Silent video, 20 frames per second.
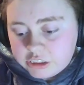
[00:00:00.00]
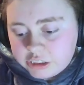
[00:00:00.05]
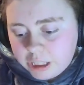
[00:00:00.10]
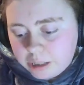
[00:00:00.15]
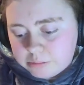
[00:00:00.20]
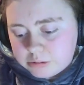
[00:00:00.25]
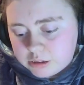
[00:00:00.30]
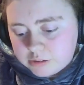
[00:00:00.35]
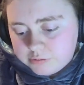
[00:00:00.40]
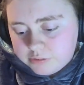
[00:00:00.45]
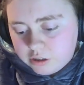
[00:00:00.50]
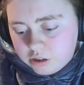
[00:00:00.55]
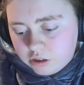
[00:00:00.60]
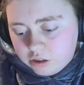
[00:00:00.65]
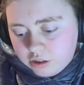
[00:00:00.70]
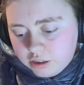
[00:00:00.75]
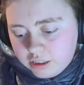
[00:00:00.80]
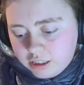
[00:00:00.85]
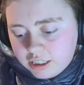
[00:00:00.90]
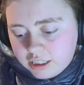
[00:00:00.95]
Chapter
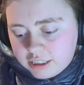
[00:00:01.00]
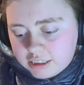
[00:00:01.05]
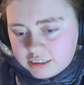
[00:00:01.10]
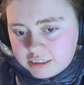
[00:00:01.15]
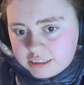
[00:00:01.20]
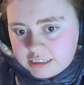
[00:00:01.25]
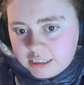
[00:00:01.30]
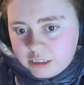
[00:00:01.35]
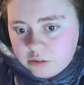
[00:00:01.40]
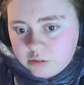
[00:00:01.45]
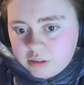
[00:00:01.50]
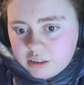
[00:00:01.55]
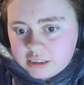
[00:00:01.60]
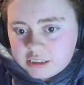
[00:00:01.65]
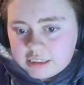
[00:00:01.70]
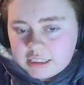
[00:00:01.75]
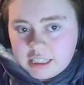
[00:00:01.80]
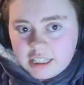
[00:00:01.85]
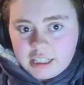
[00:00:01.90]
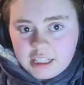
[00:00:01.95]
4
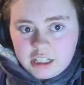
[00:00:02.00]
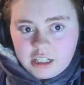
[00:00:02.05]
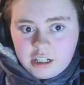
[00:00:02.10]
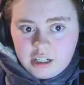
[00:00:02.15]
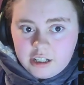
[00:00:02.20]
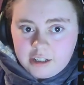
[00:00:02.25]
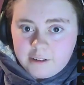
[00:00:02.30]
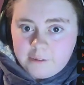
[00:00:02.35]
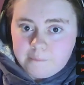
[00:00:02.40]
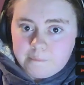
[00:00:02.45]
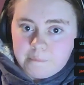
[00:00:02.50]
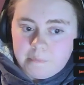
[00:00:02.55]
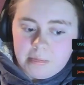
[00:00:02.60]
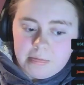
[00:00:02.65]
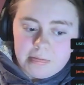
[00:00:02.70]
Secrets in the Dark.